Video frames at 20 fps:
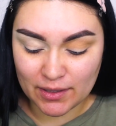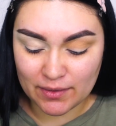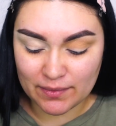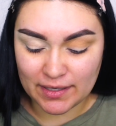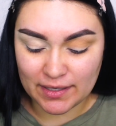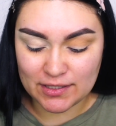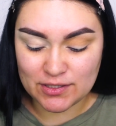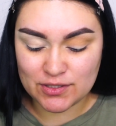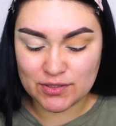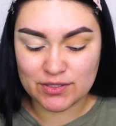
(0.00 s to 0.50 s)

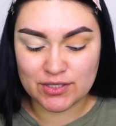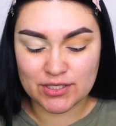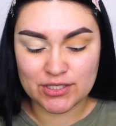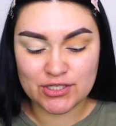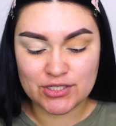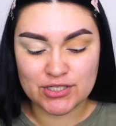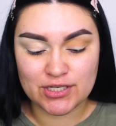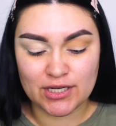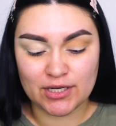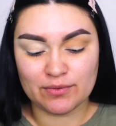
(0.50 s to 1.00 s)
go into
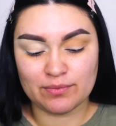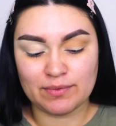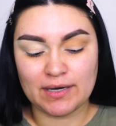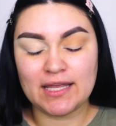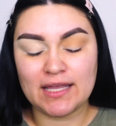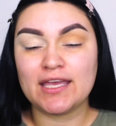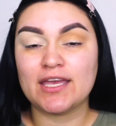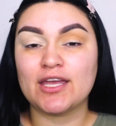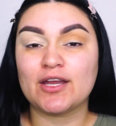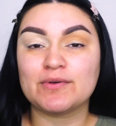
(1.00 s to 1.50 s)
this shade
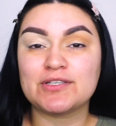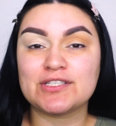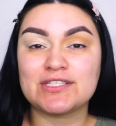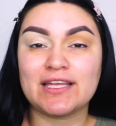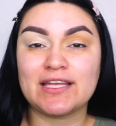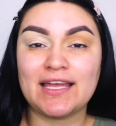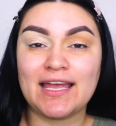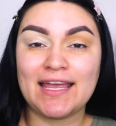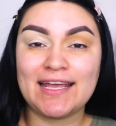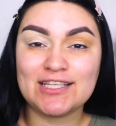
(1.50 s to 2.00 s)
right here, which is
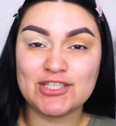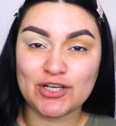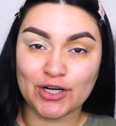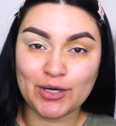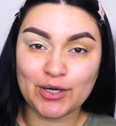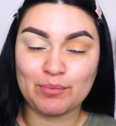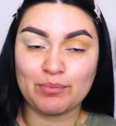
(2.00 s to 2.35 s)
a dark